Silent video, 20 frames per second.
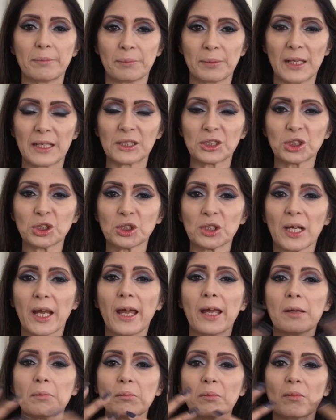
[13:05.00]
blush
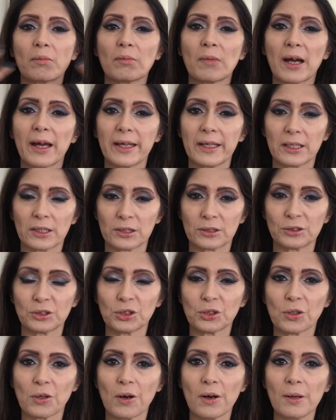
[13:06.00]
and my
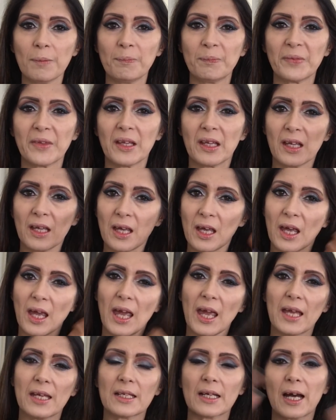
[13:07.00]
contour,
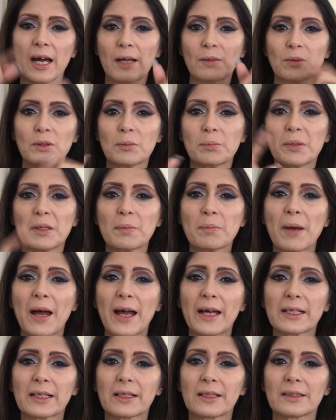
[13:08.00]
and I will be
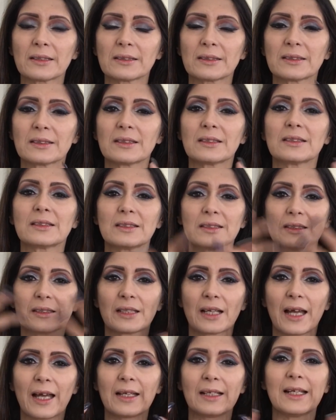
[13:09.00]
back
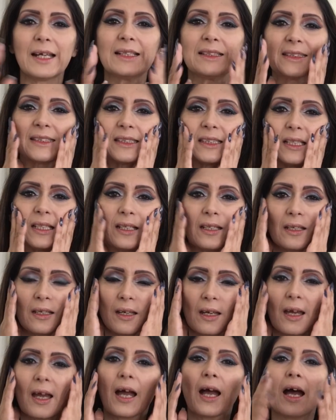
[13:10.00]
and let's
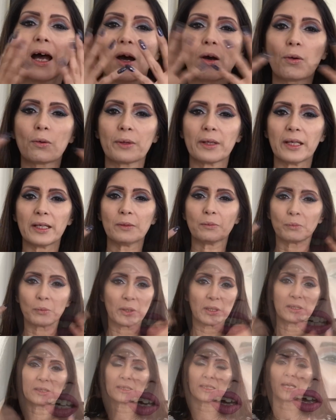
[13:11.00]
see how it
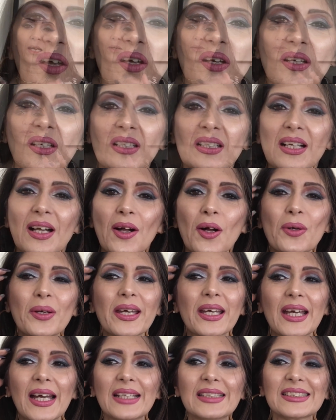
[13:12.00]
works out.
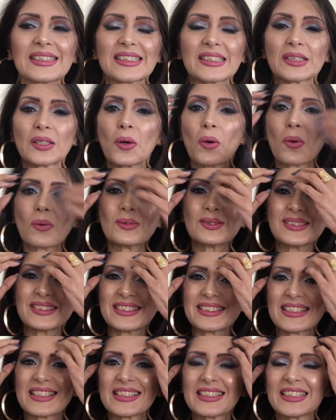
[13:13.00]
Okay guys, so
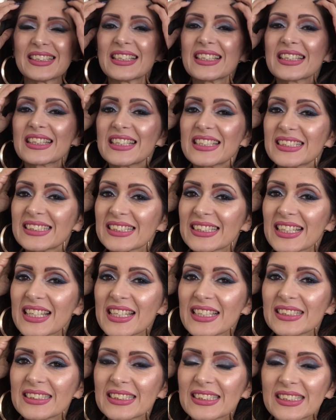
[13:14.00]
this
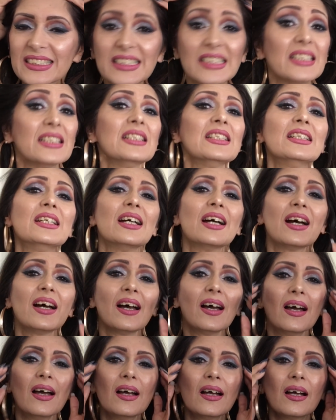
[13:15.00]
is the
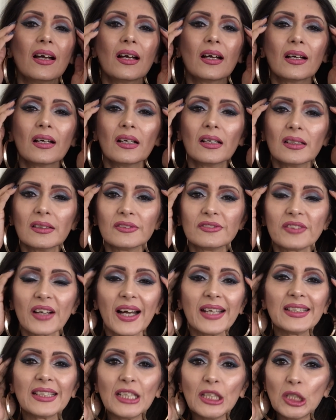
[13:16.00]

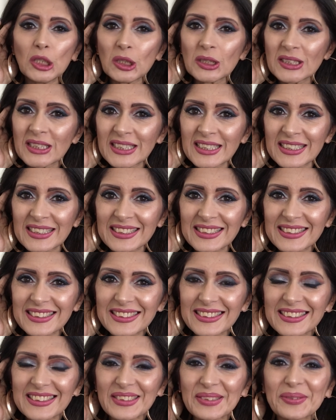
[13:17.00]
final look.
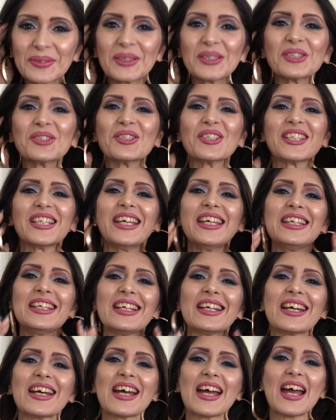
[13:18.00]
What do you
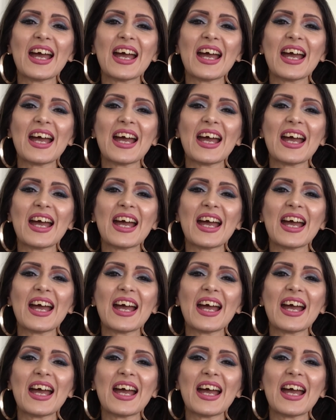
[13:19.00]
think?